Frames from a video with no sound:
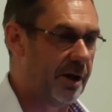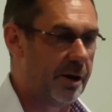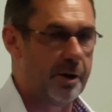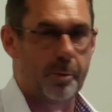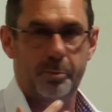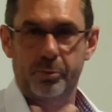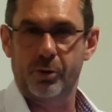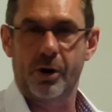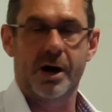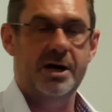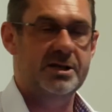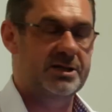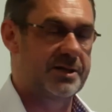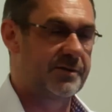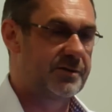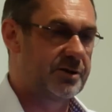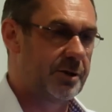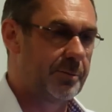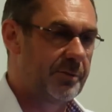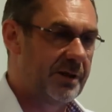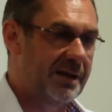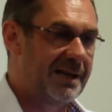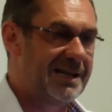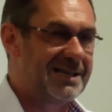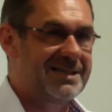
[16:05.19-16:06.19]
that the price of
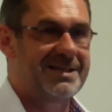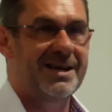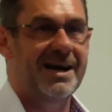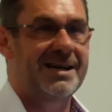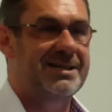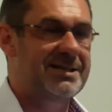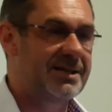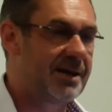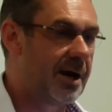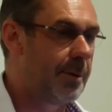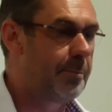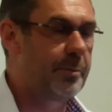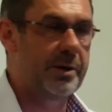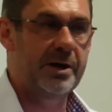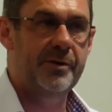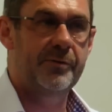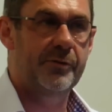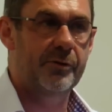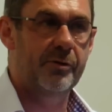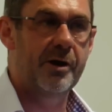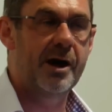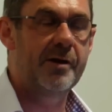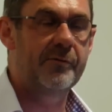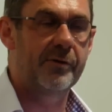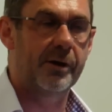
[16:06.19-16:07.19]
something is 99p
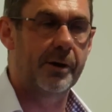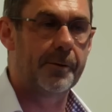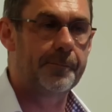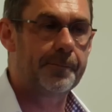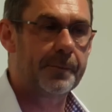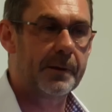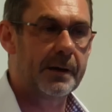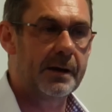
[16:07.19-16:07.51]
forever.